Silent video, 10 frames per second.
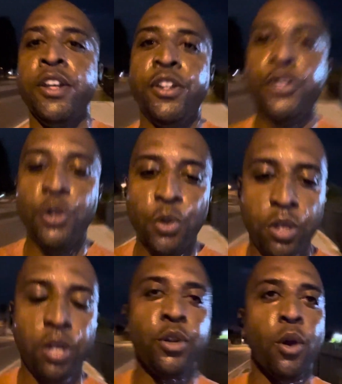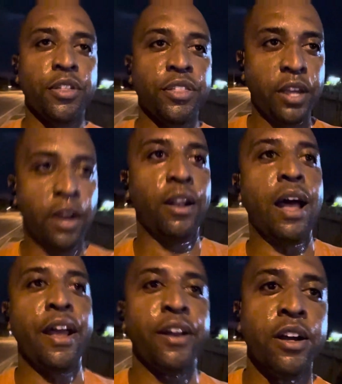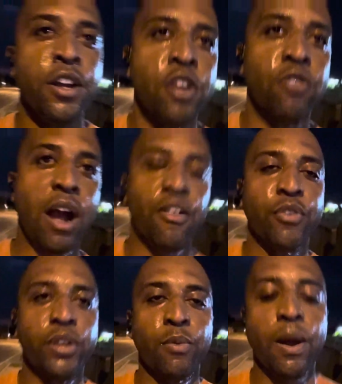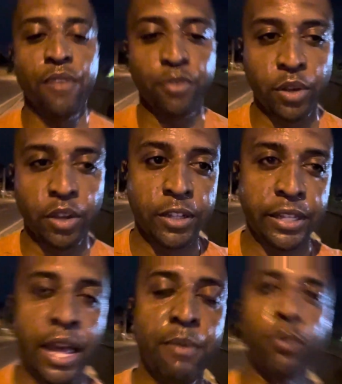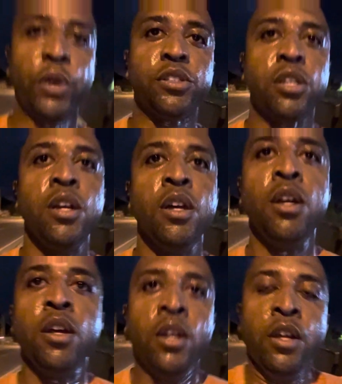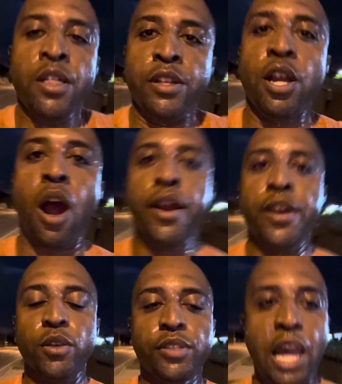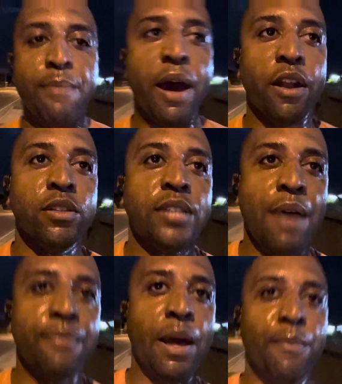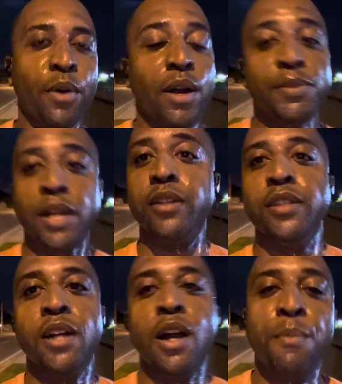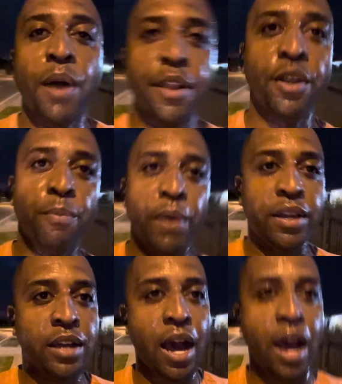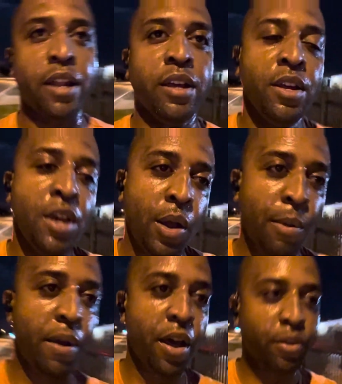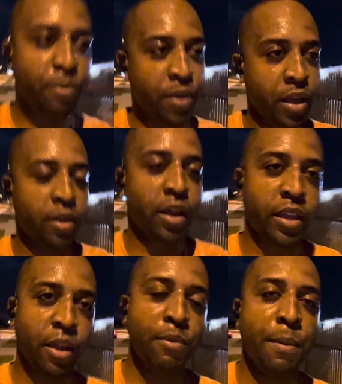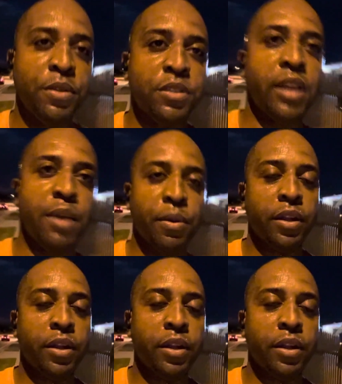Duke North Carolina rivalry, a game in which the Tar Heels came out on top. That boy, I'm telling you, Armando Bacot. But my other man, I can't remember his name, but